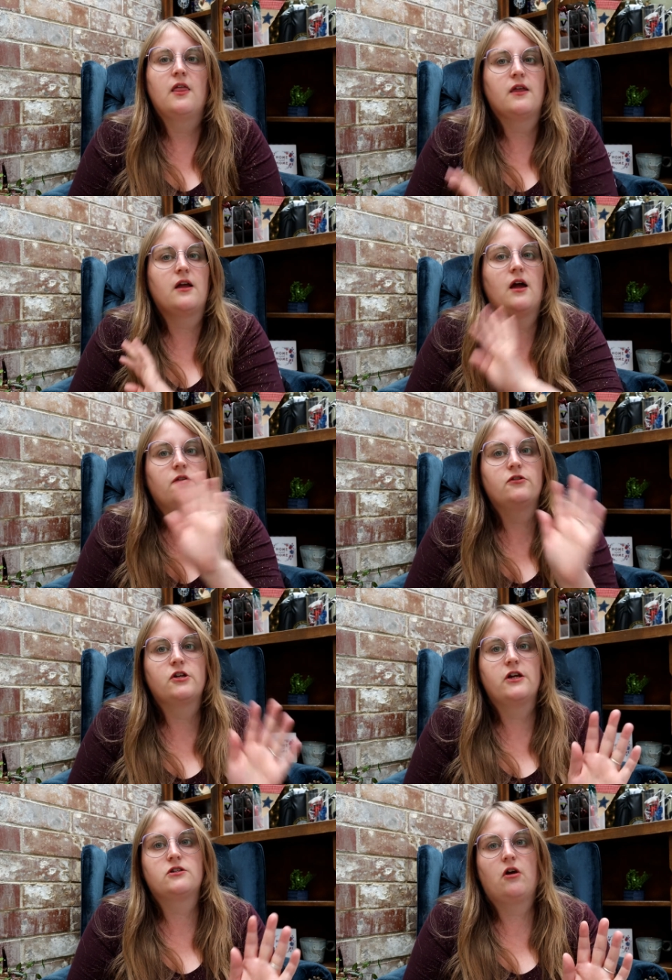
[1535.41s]
they
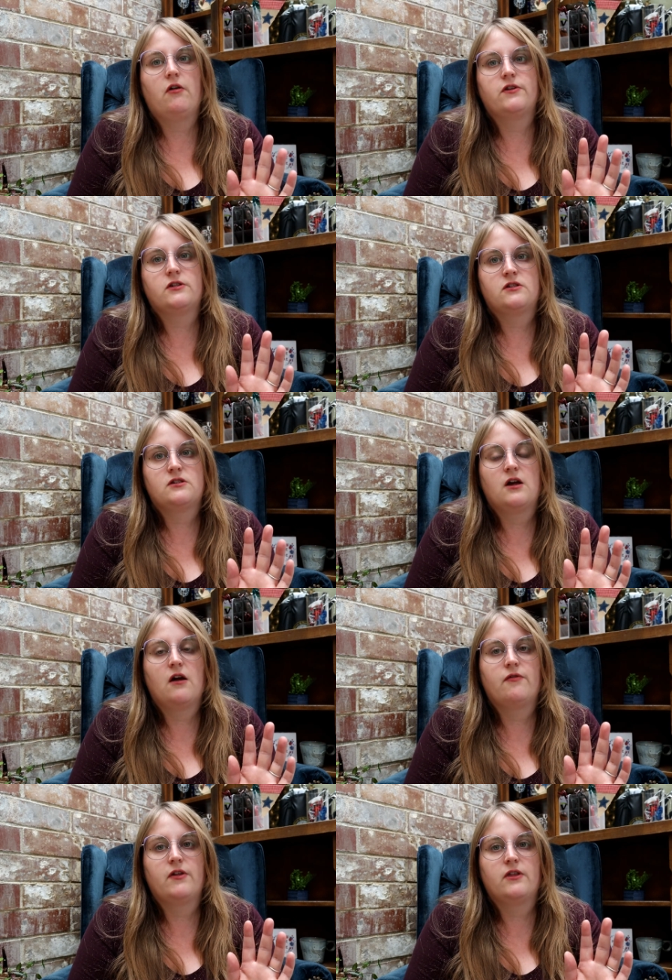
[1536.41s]
advertise all this
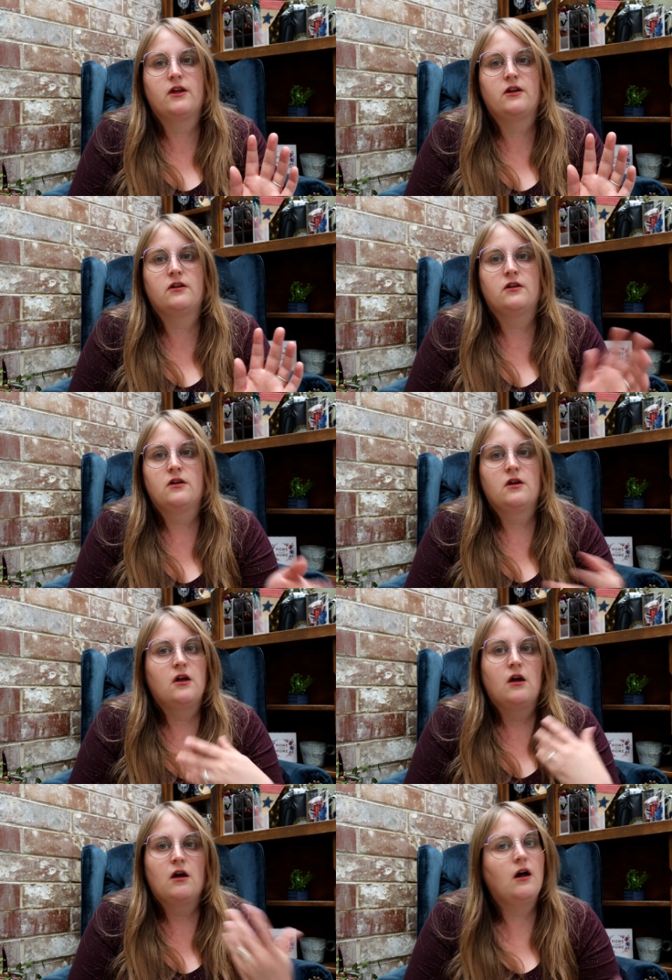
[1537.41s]
stuff and then
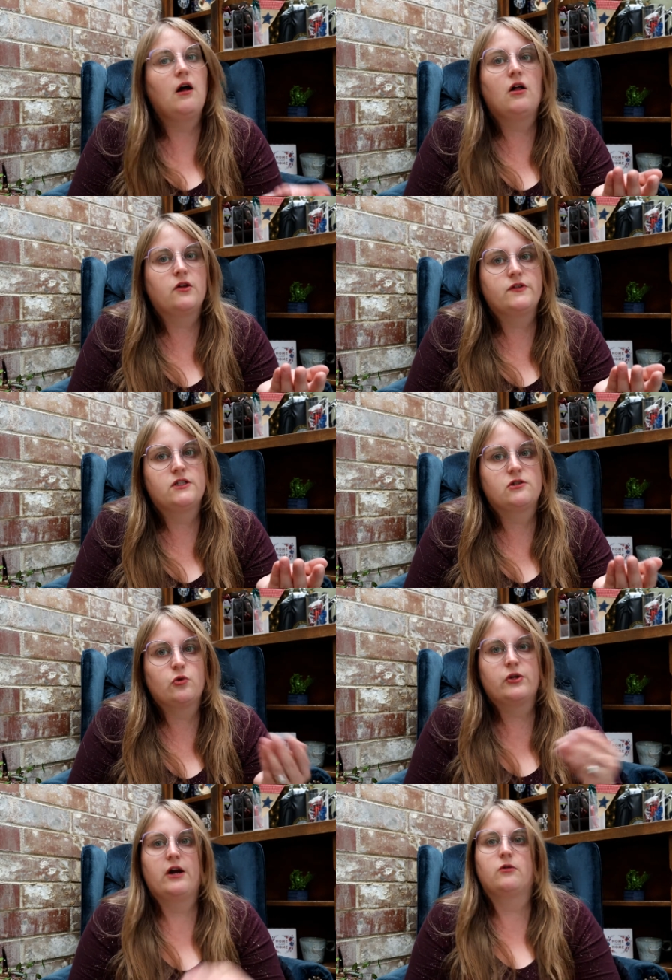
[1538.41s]
all of it
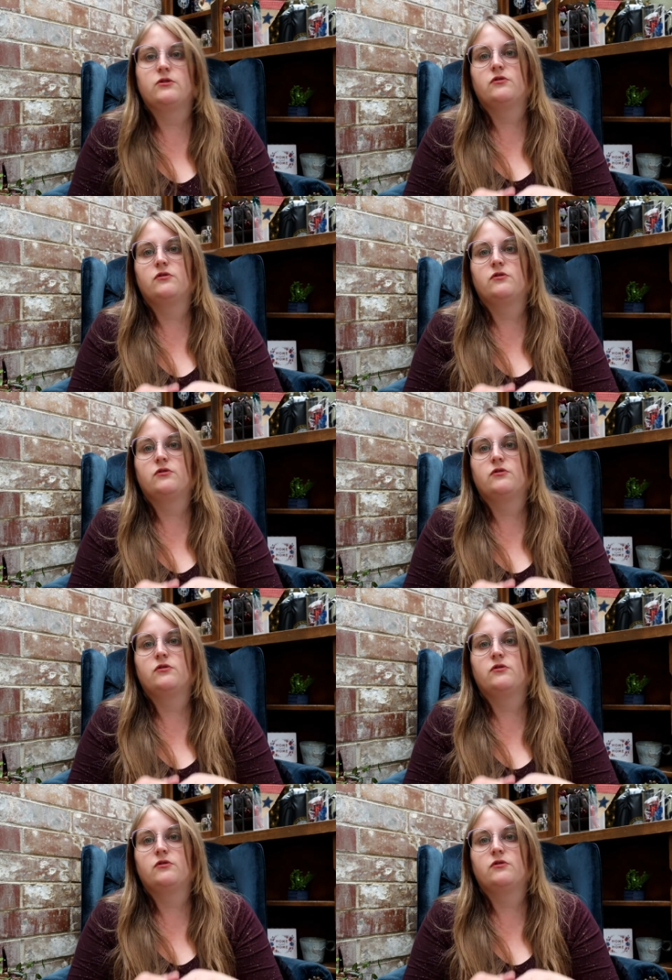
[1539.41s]
sold out.